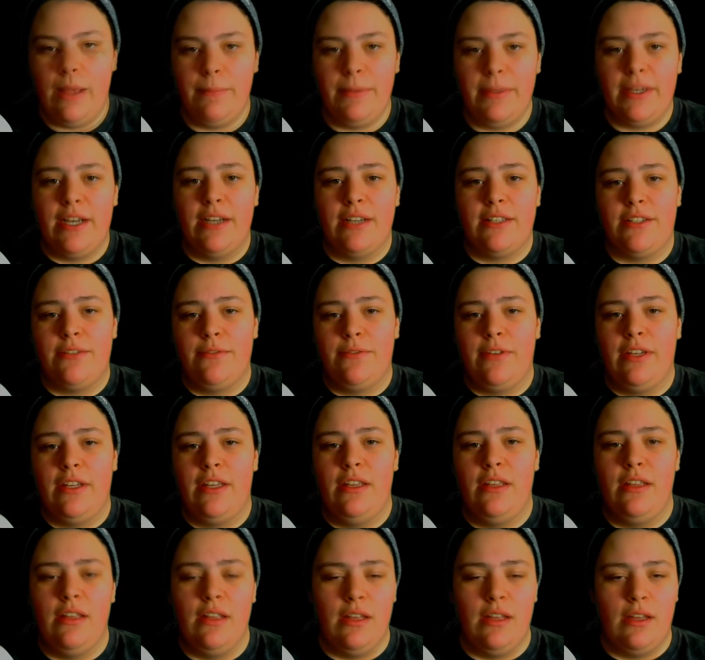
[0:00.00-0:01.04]
And because of
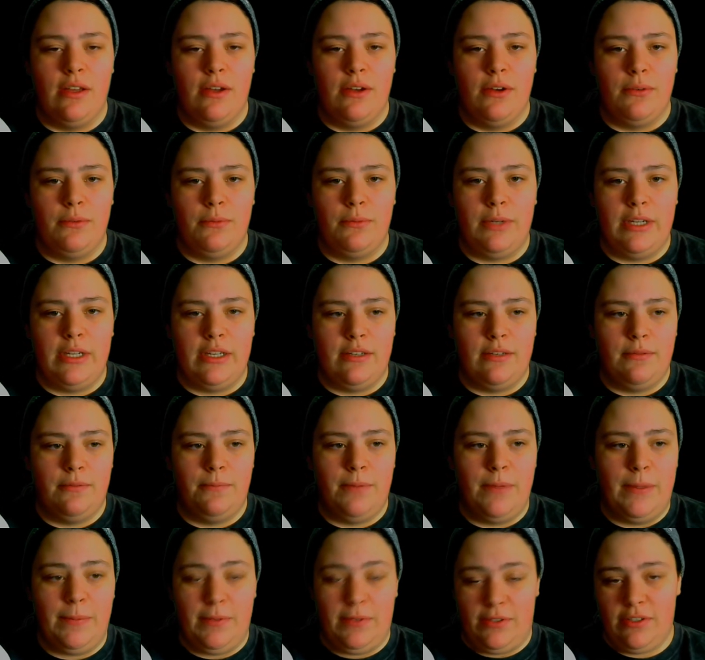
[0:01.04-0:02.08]
it, when
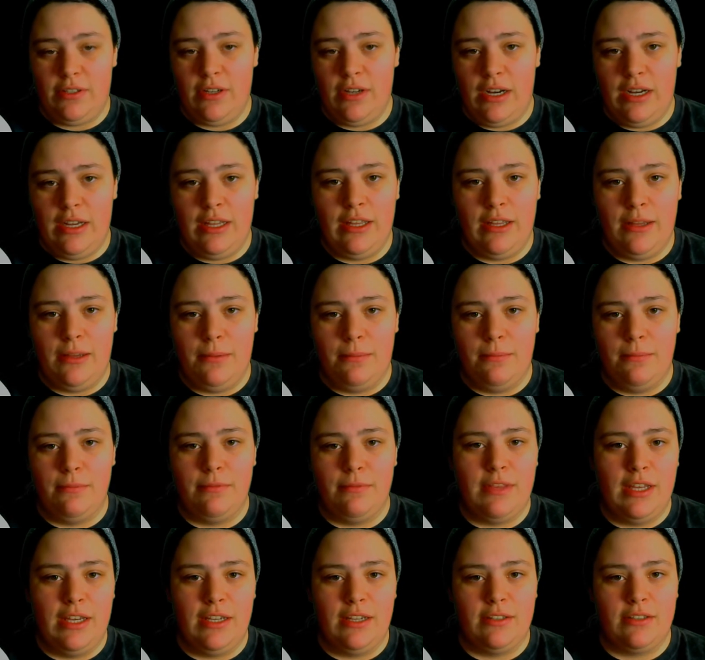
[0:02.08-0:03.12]
people saw him,
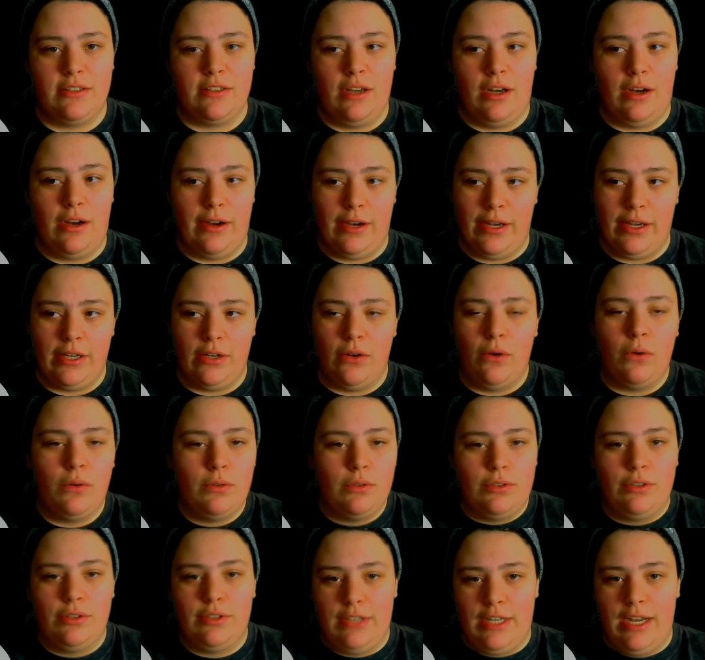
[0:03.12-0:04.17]
they saw an
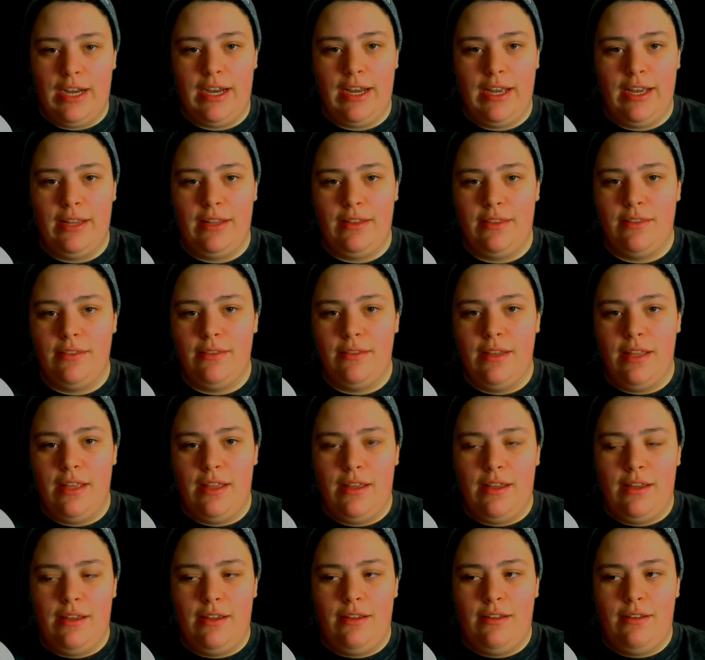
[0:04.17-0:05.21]
older guy,
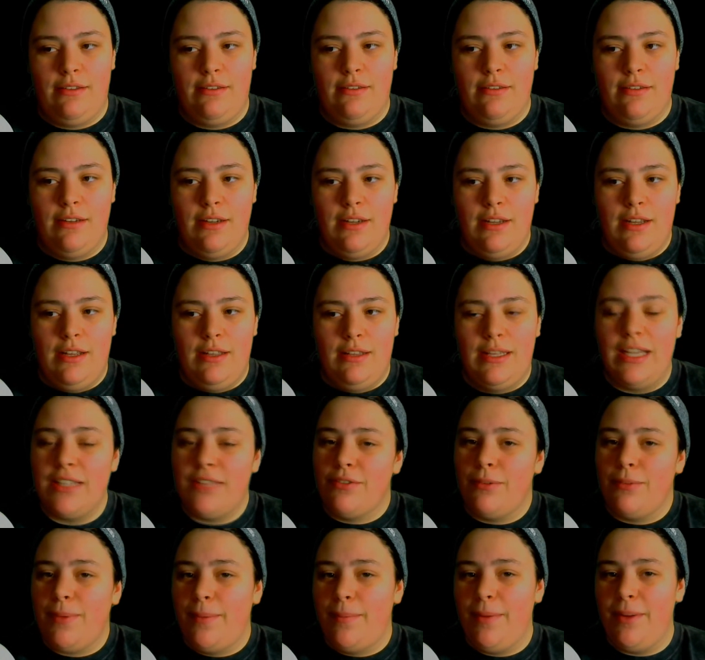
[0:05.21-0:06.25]
and that's
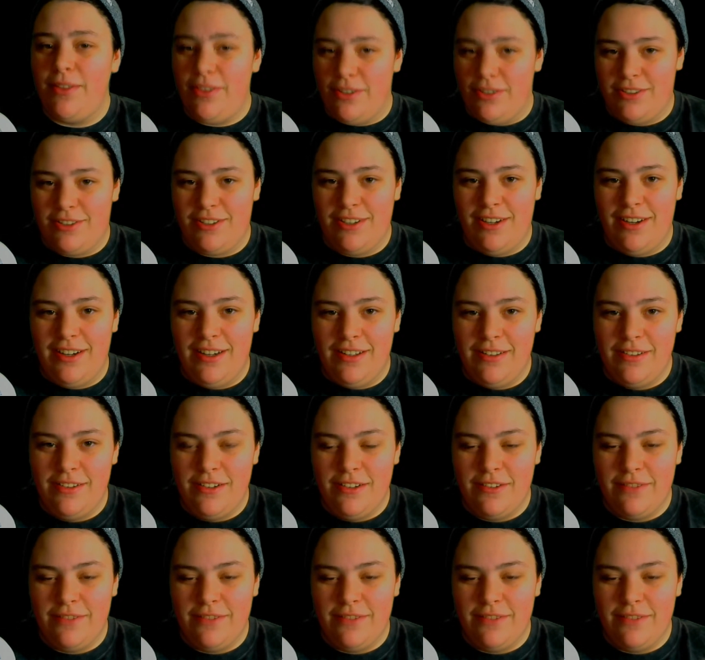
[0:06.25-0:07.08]
what my mother saw.